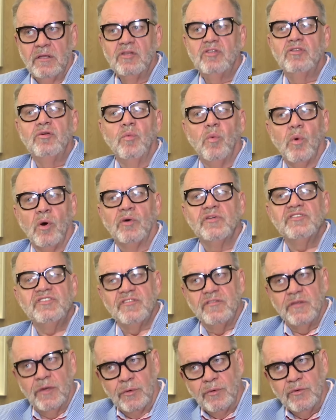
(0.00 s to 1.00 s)
towards
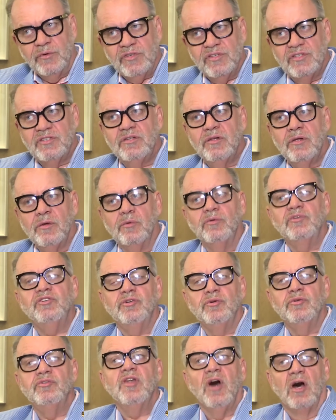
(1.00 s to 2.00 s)
those who
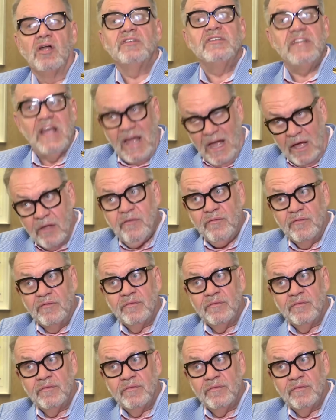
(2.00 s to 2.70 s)
do not have.